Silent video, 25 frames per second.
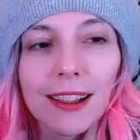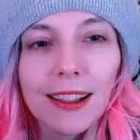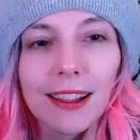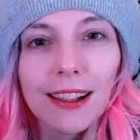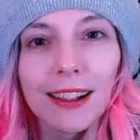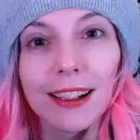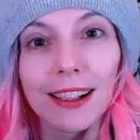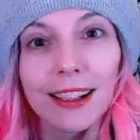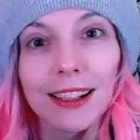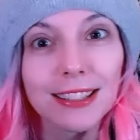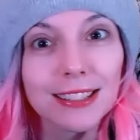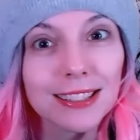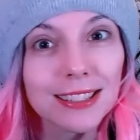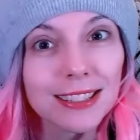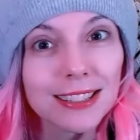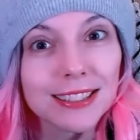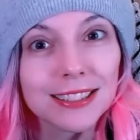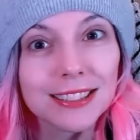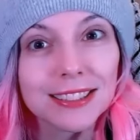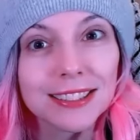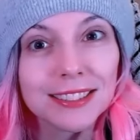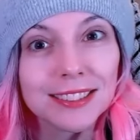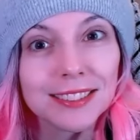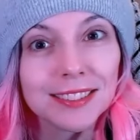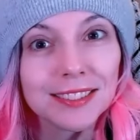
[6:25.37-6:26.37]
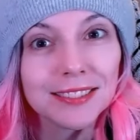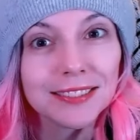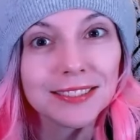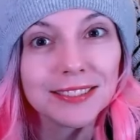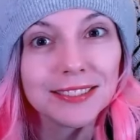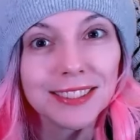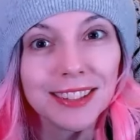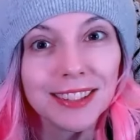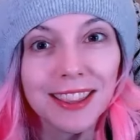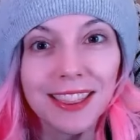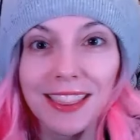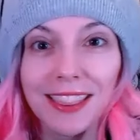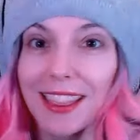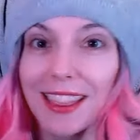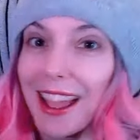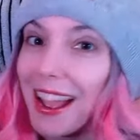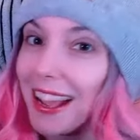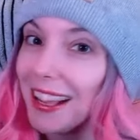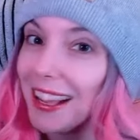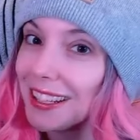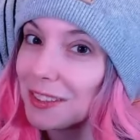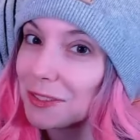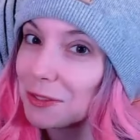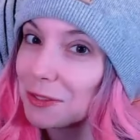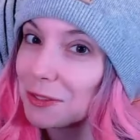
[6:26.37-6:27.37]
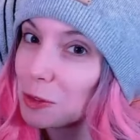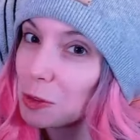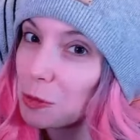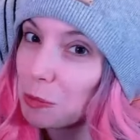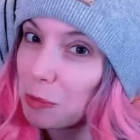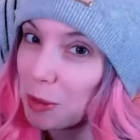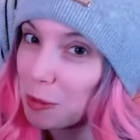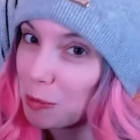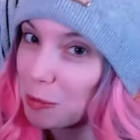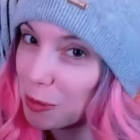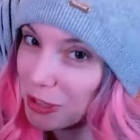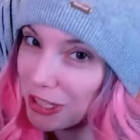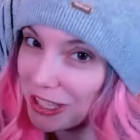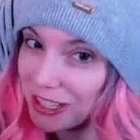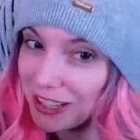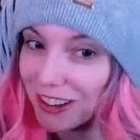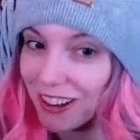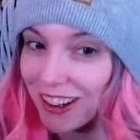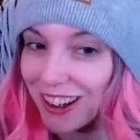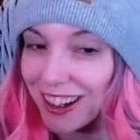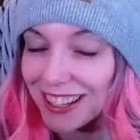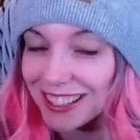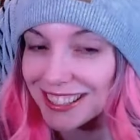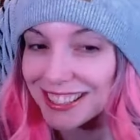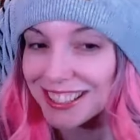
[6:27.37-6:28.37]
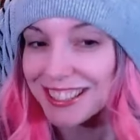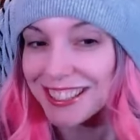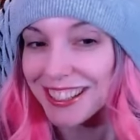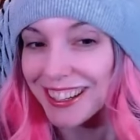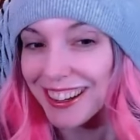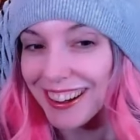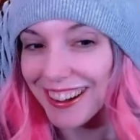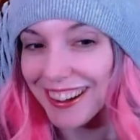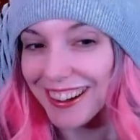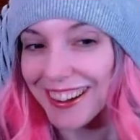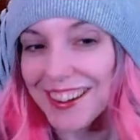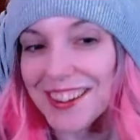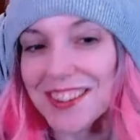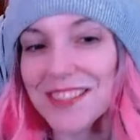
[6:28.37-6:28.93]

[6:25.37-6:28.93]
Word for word: because that would be pretty awesome.